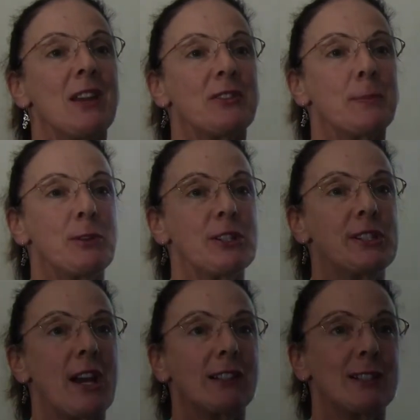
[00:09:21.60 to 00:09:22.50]
The
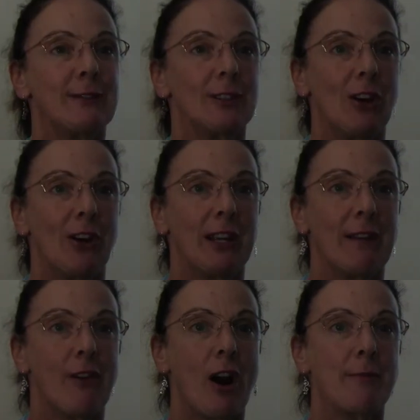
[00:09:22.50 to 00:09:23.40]
productive learning
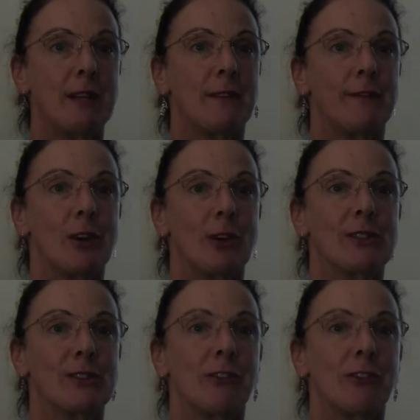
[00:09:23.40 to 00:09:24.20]
environment focused